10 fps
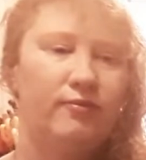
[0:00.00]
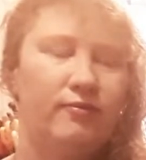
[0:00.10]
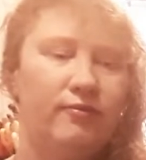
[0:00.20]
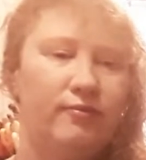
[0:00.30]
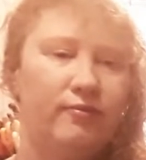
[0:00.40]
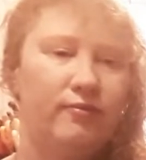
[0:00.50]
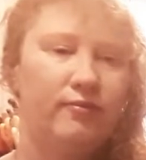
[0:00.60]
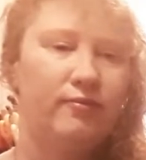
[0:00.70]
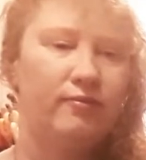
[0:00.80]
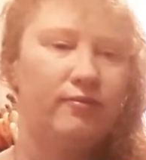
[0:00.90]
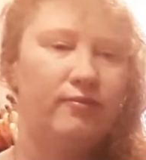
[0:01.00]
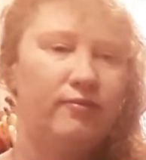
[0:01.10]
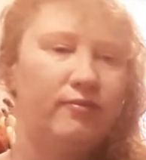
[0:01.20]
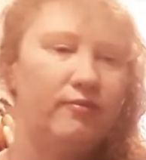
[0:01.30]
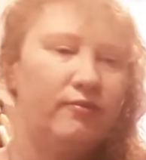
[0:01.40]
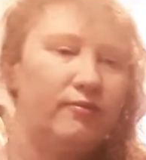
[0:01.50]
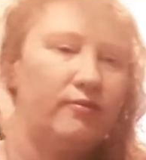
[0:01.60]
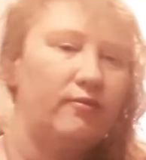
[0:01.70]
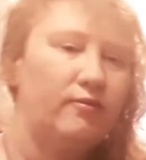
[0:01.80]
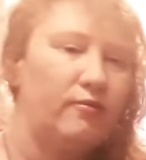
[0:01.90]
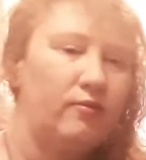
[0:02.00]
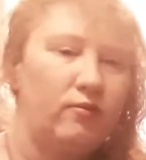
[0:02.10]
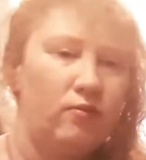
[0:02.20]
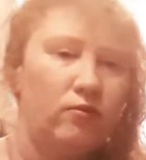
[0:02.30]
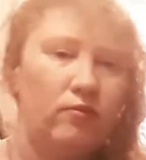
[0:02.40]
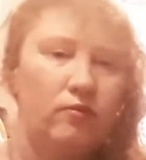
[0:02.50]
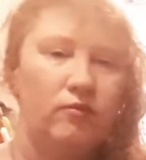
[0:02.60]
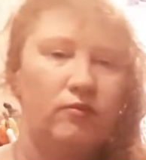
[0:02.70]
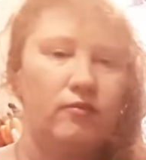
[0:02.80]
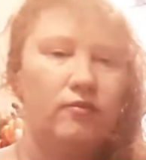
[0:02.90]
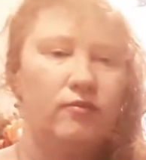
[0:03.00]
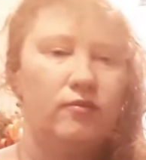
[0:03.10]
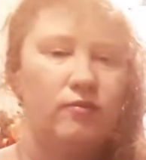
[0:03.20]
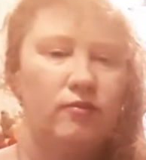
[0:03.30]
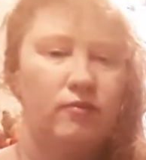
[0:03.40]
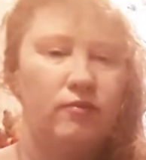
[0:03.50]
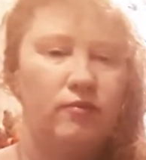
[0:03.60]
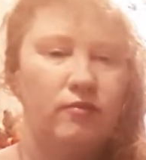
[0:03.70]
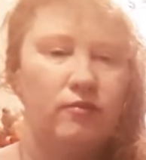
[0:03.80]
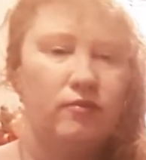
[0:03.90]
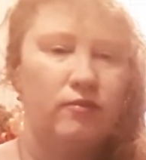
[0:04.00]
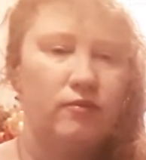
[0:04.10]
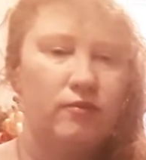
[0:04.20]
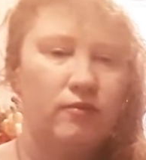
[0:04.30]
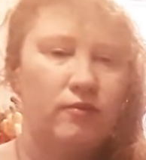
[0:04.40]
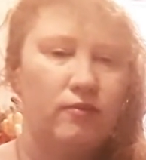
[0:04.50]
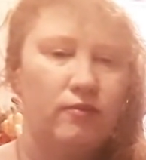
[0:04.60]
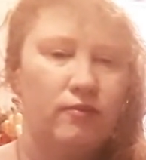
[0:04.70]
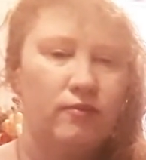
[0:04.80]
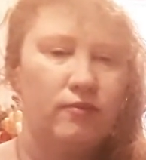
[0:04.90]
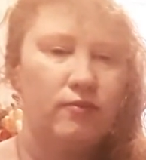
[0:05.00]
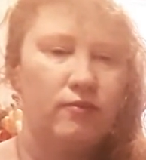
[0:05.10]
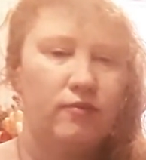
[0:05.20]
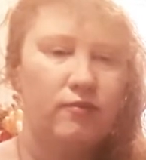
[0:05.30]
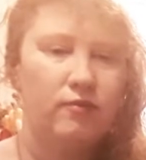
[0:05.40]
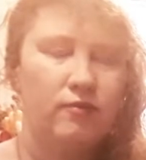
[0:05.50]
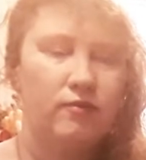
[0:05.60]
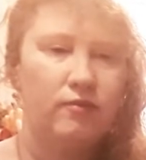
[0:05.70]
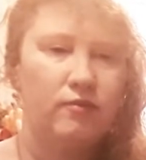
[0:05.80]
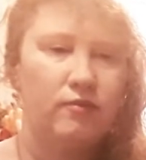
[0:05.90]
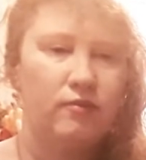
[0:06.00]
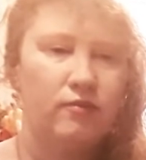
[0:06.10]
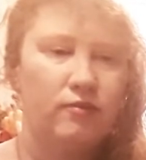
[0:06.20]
(silent)